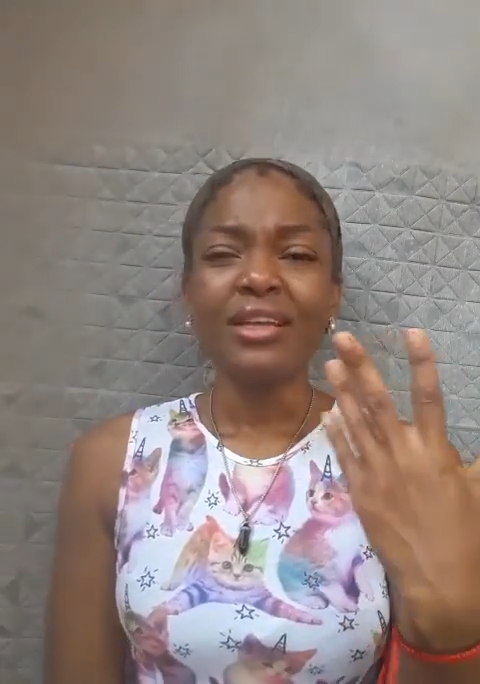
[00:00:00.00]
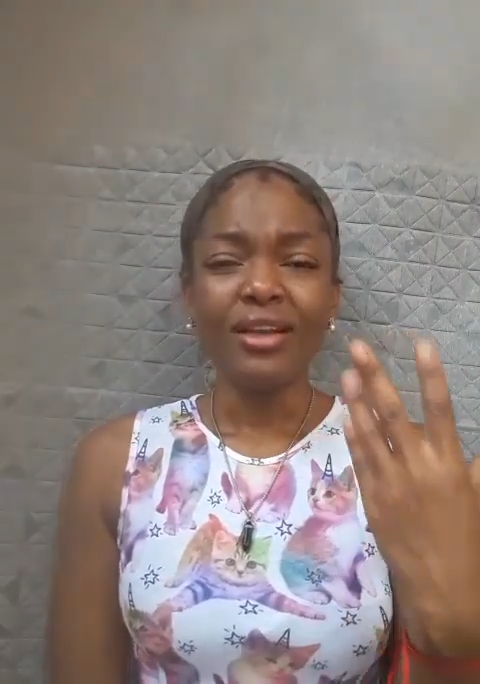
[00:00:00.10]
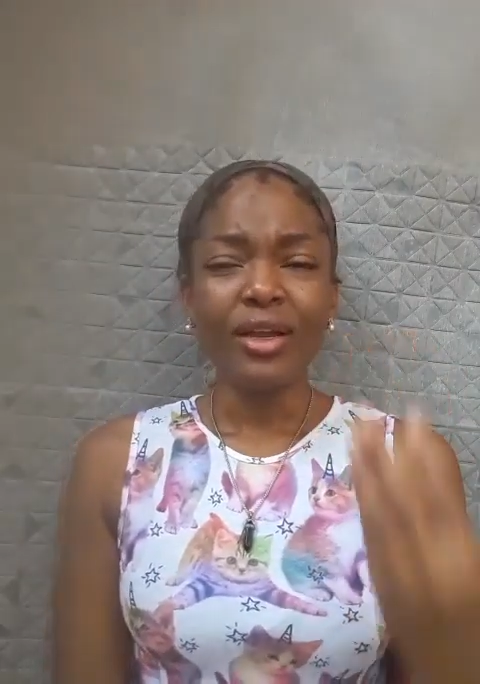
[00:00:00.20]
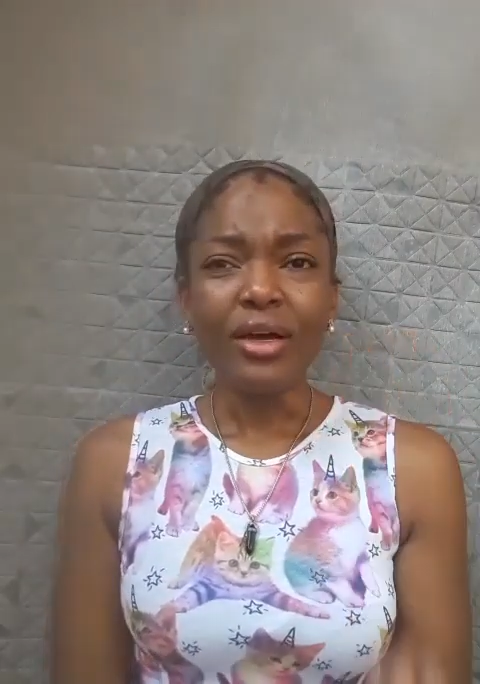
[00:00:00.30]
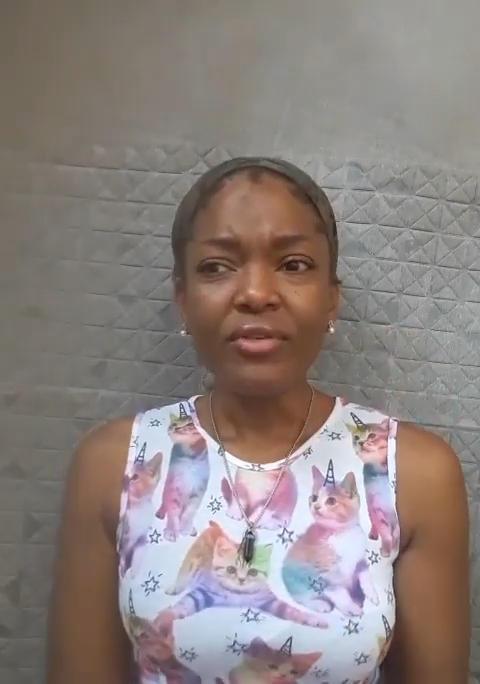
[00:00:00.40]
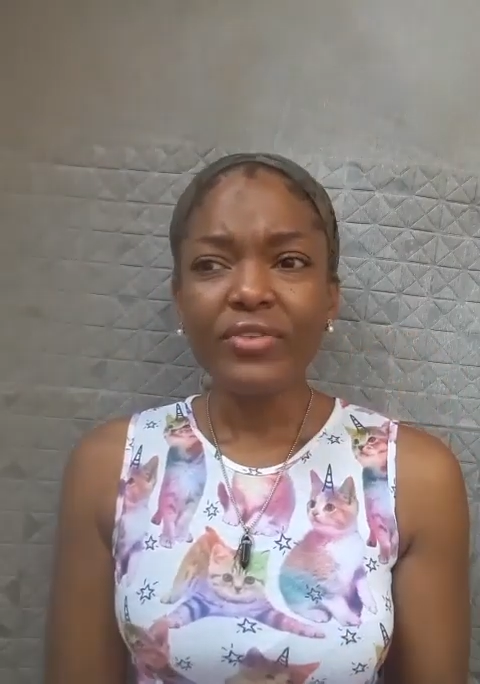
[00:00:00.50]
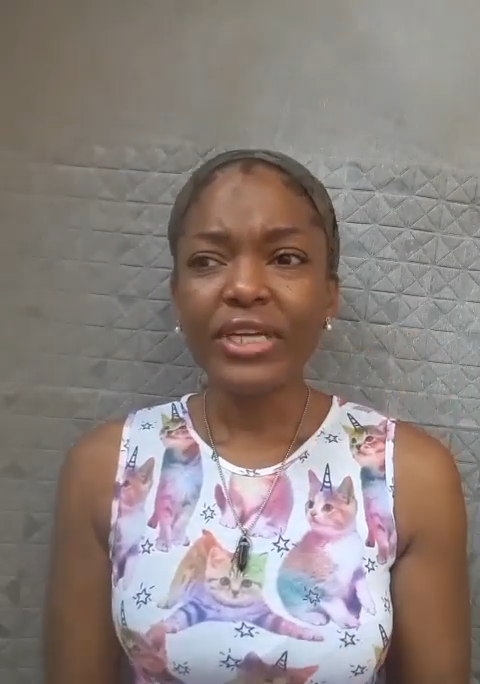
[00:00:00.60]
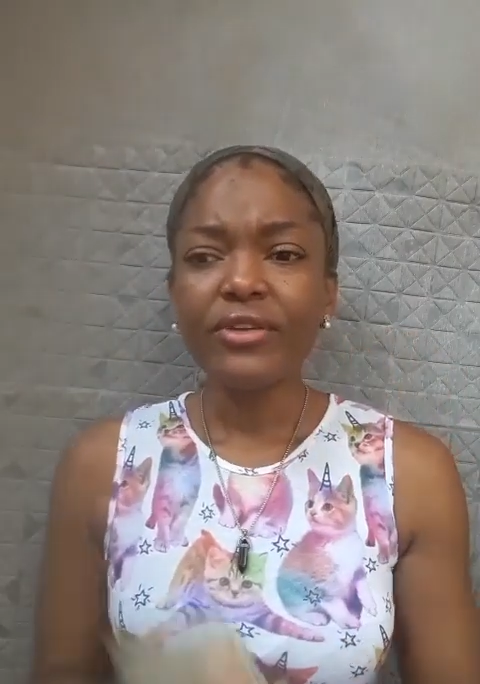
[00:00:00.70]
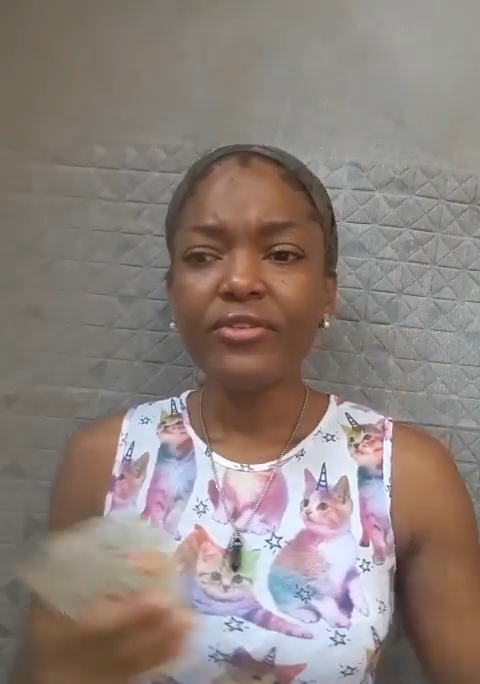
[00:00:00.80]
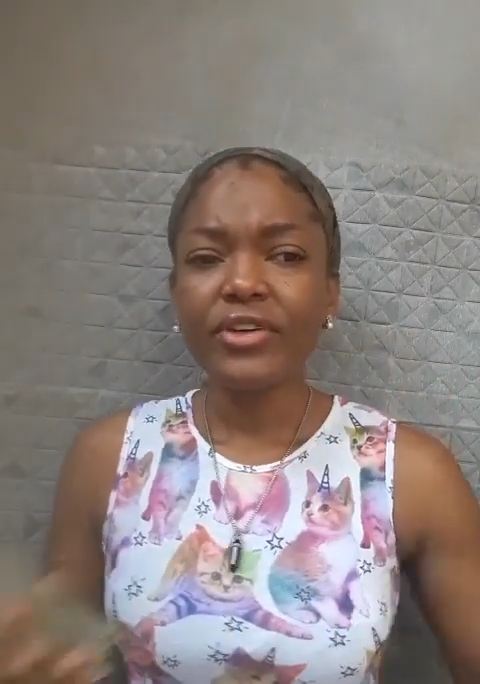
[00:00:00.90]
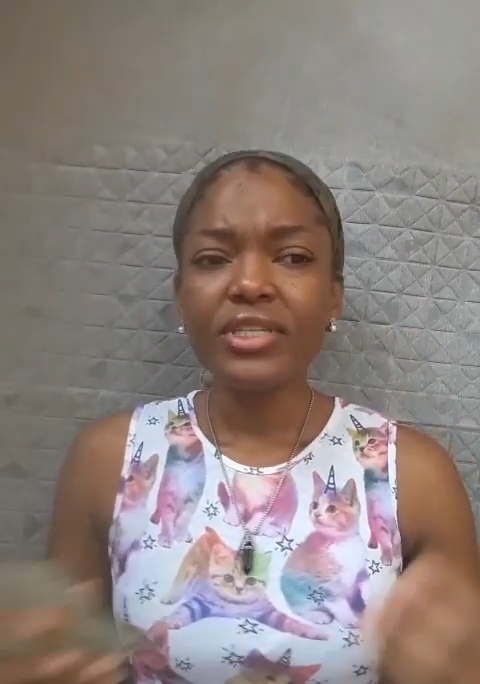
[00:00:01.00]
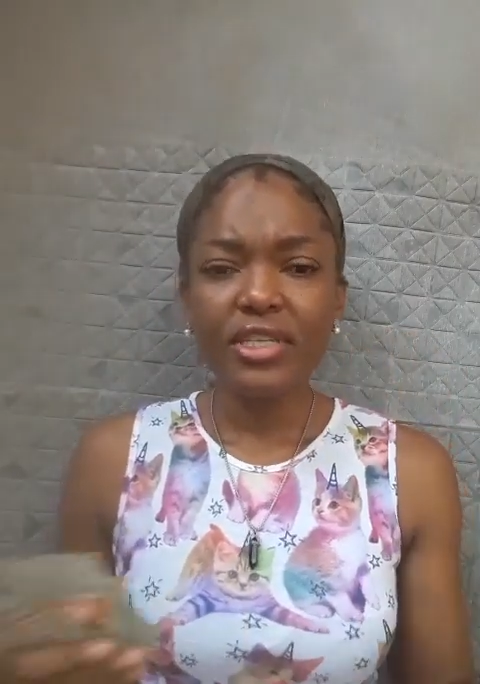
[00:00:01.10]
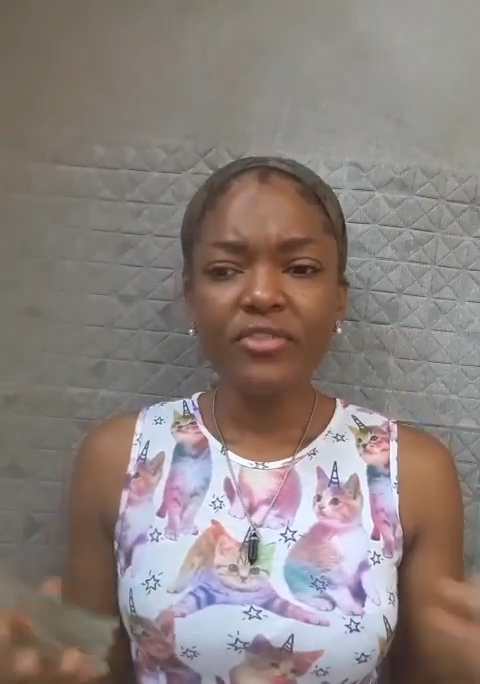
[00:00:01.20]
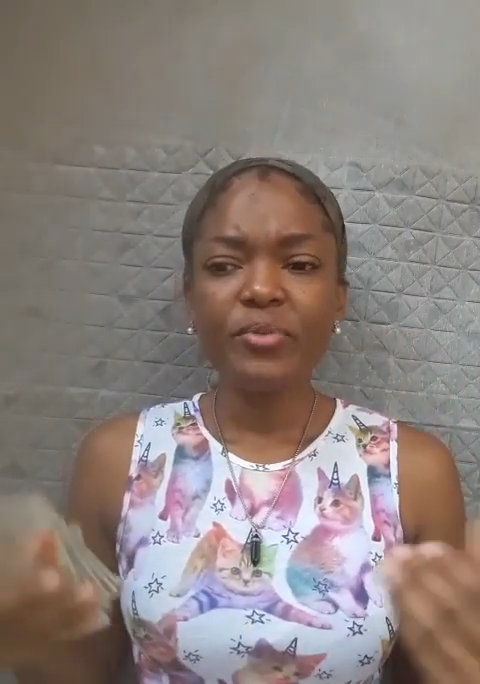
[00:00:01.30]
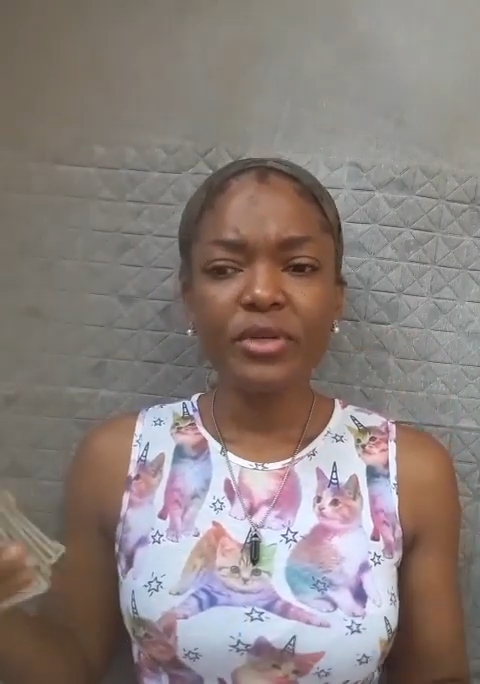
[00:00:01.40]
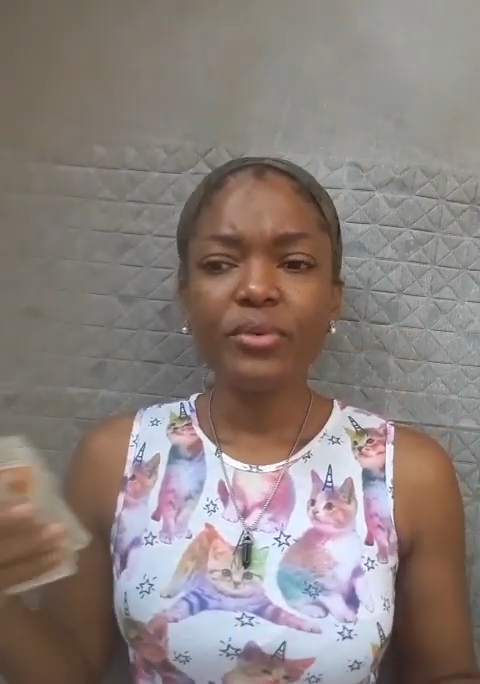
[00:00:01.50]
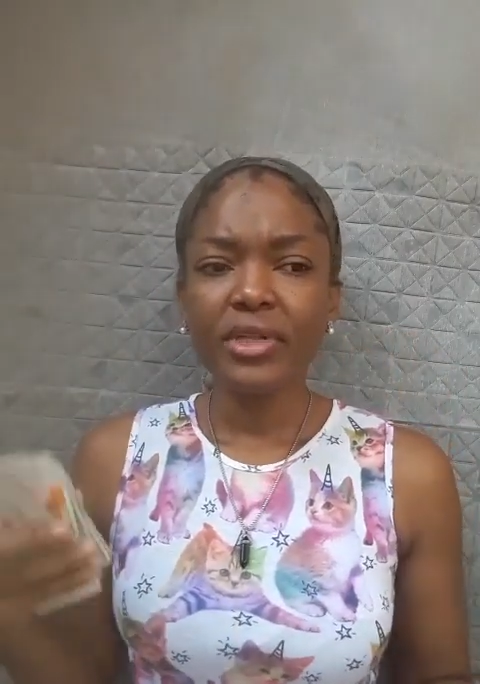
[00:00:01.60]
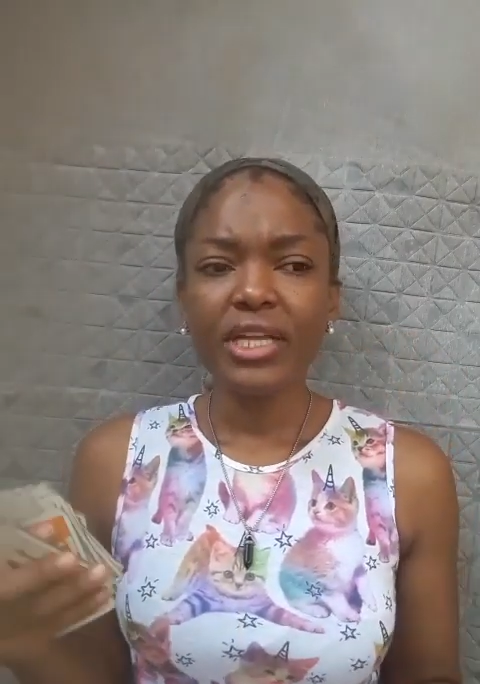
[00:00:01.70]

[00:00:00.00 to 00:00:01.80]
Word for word: love in front of people,